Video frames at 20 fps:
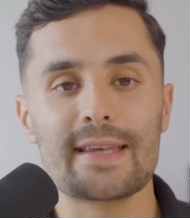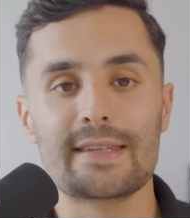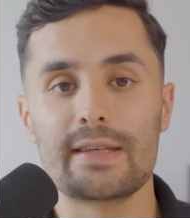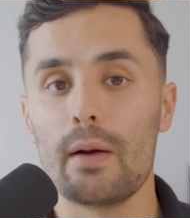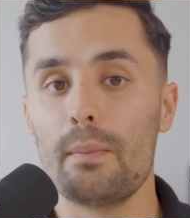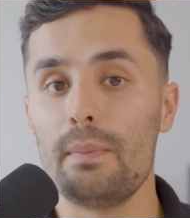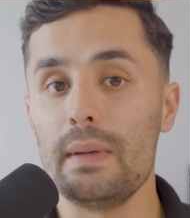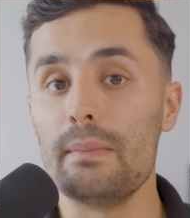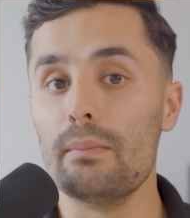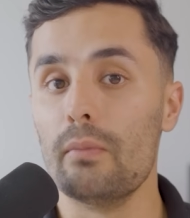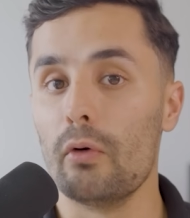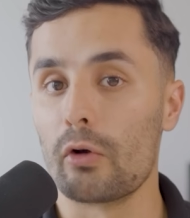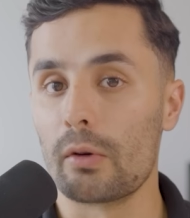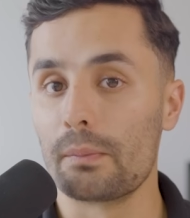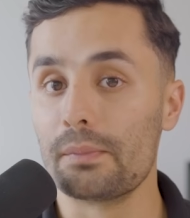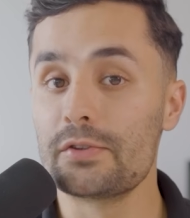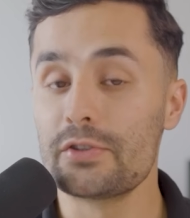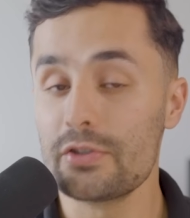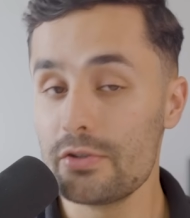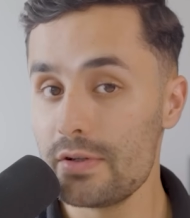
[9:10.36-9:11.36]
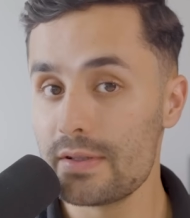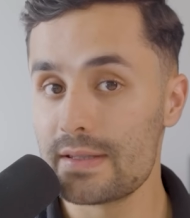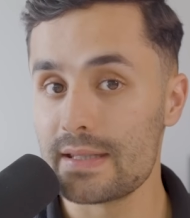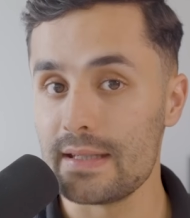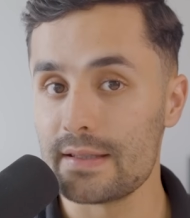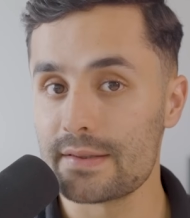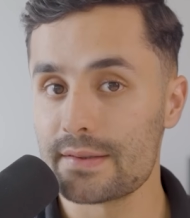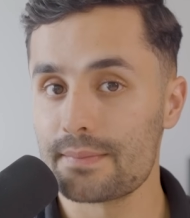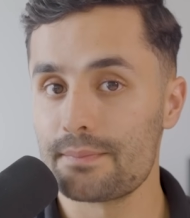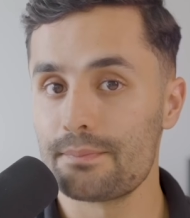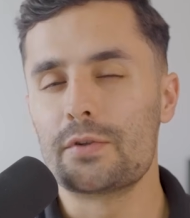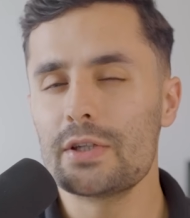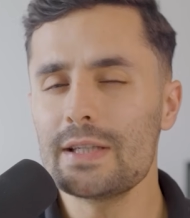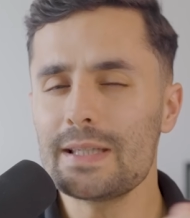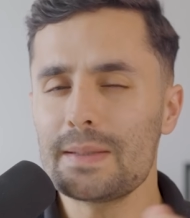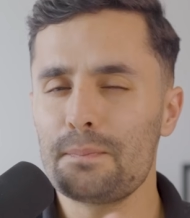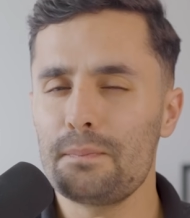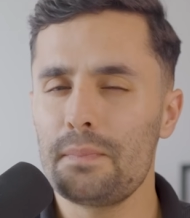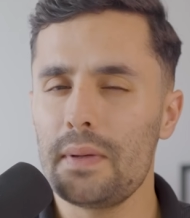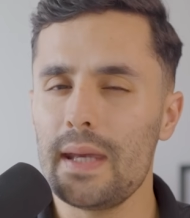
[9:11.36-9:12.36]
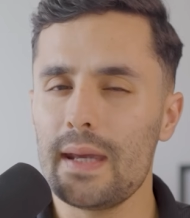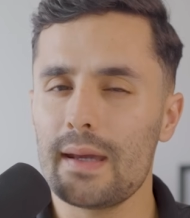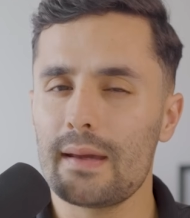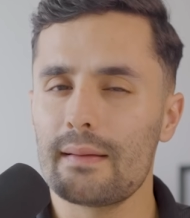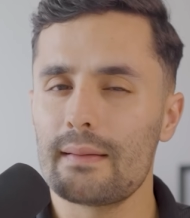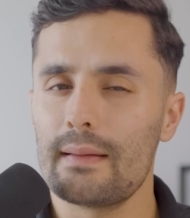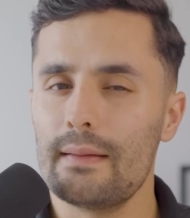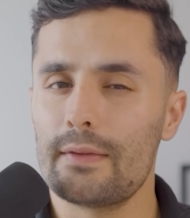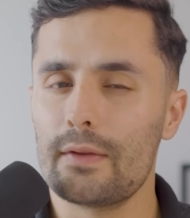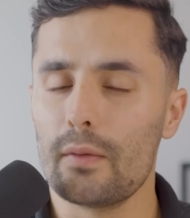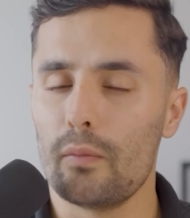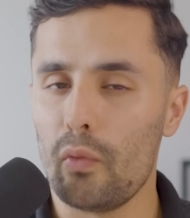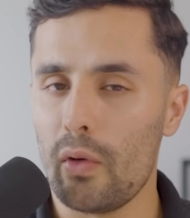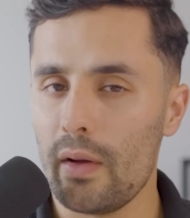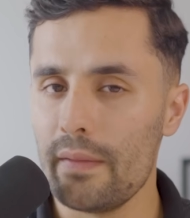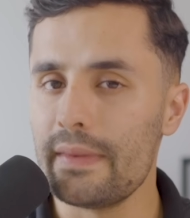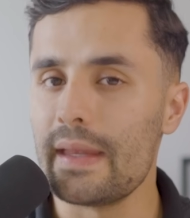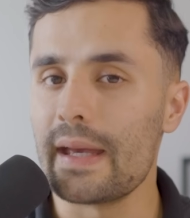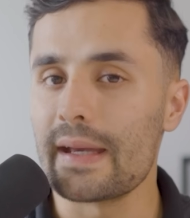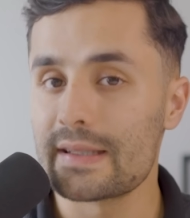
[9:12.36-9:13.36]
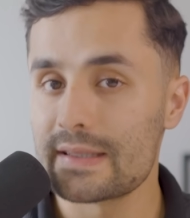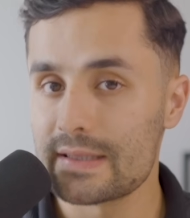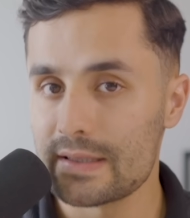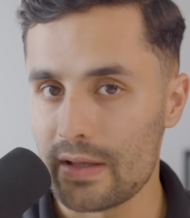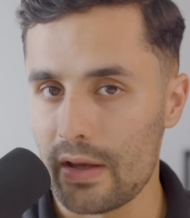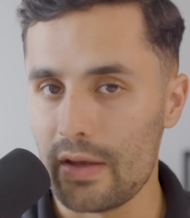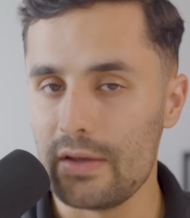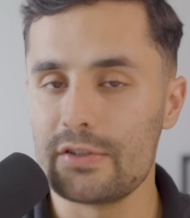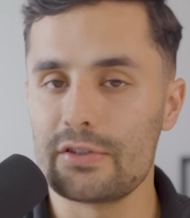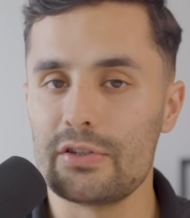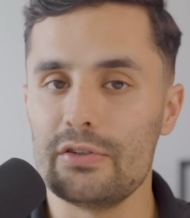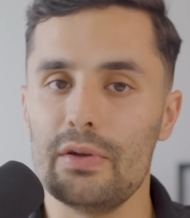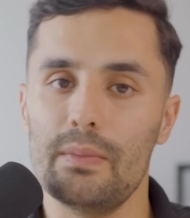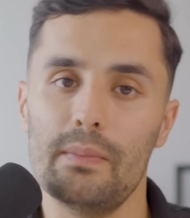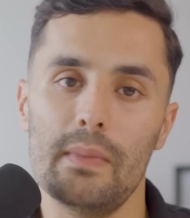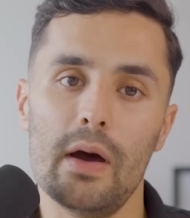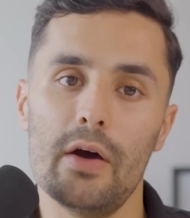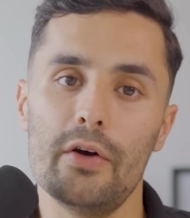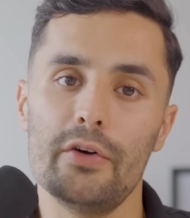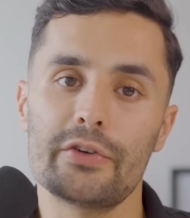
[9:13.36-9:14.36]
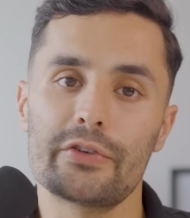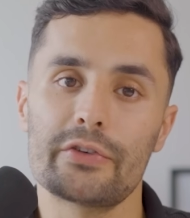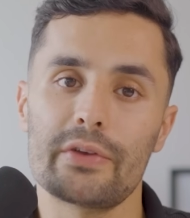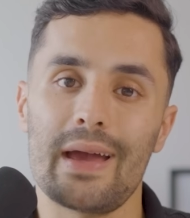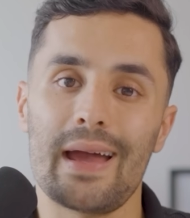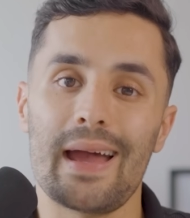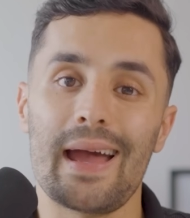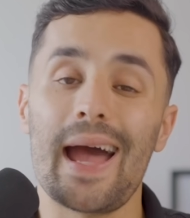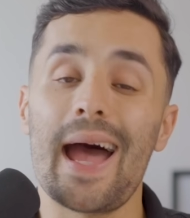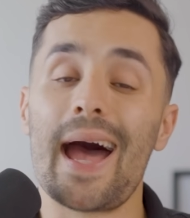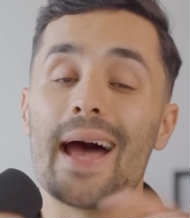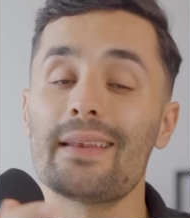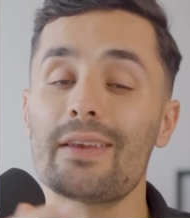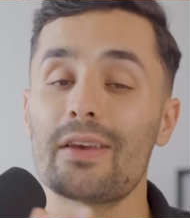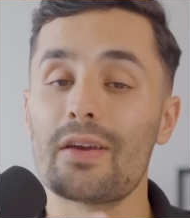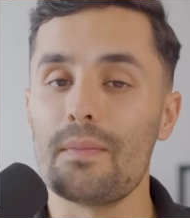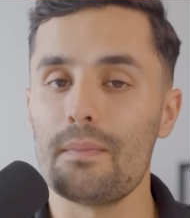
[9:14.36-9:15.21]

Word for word: as there'll be more opportunities. But just pick the one that excites you the most and